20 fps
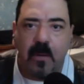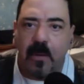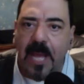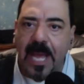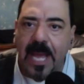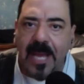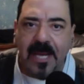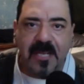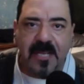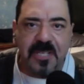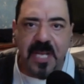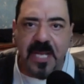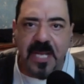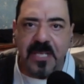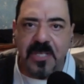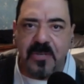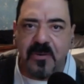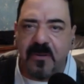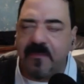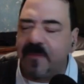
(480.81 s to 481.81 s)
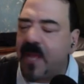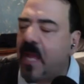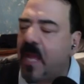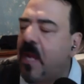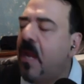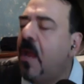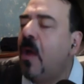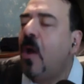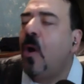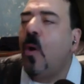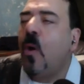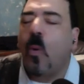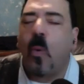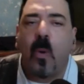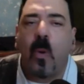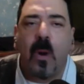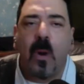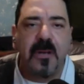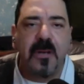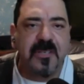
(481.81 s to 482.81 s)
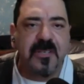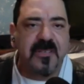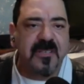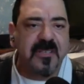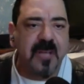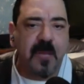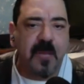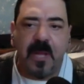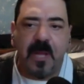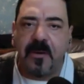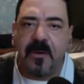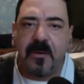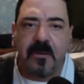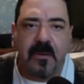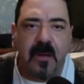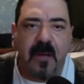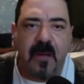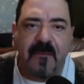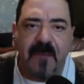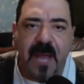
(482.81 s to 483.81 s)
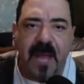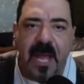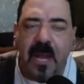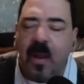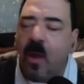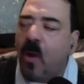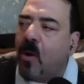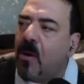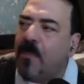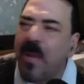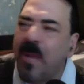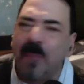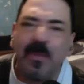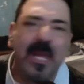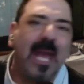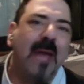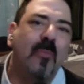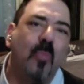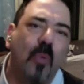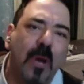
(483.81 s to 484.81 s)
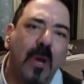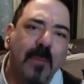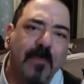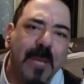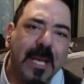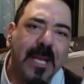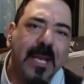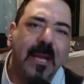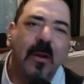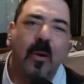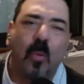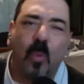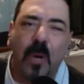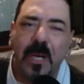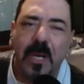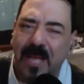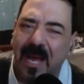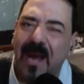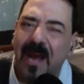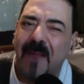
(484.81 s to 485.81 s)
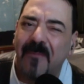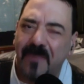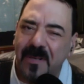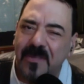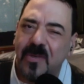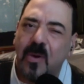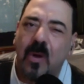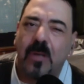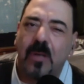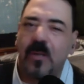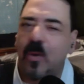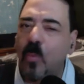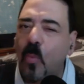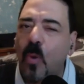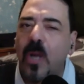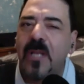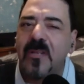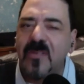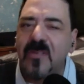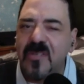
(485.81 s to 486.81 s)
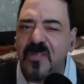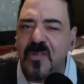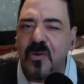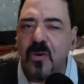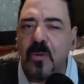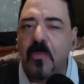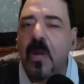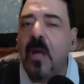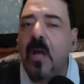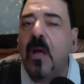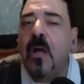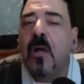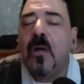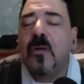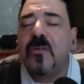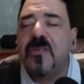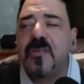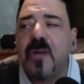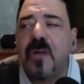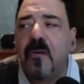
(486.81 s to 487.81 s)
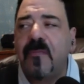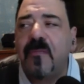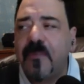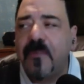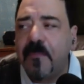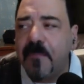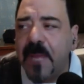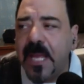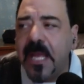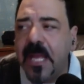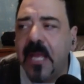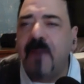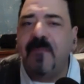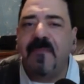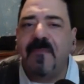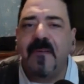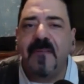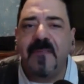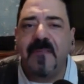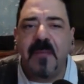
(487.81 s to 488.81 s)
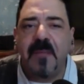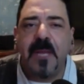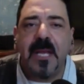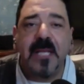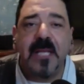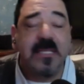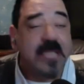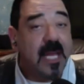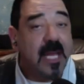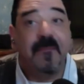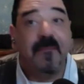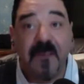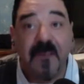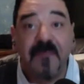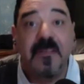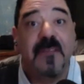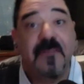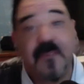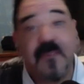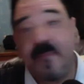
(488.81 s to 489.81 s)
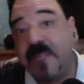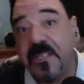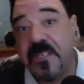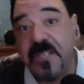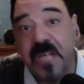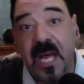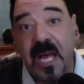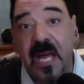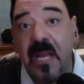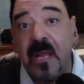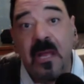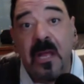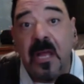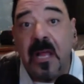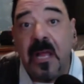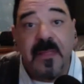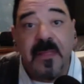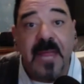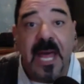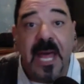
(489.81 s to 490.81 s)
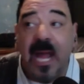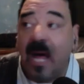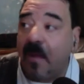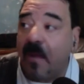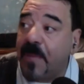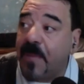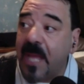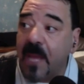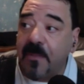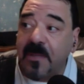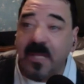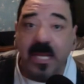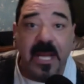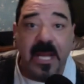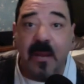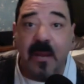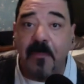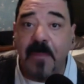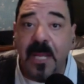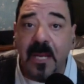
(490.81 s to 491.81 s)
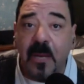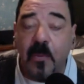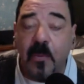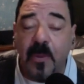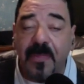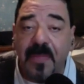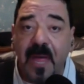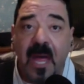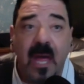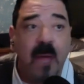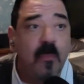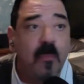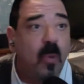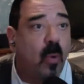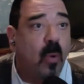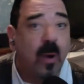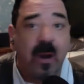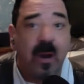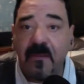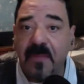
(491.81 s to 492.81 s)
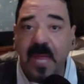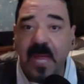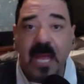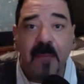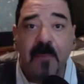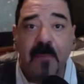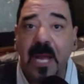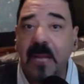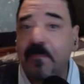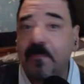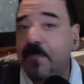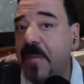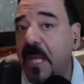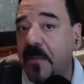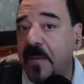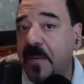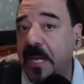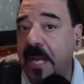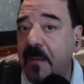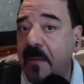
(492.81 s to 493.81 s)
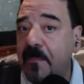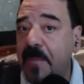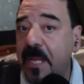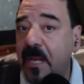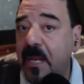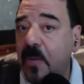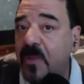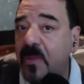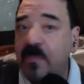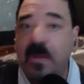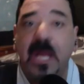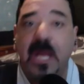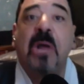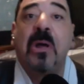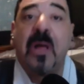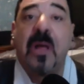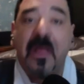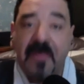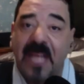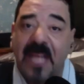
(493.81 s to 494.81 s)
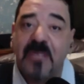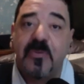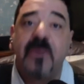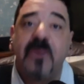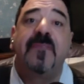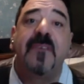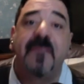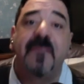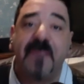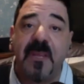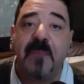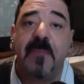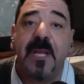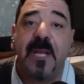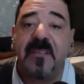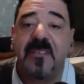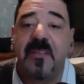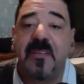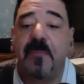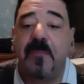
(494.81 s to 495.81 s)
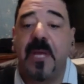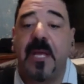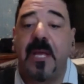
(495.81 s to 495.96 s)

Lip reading: at a, ad exchanger event or just some other event, or maybe you had one meeting or one conference call or one Zoom. So for me, a 50 means a 50-50 shot that I'll be able to get a meeting with them or they might be able to get a meeting with me. That's what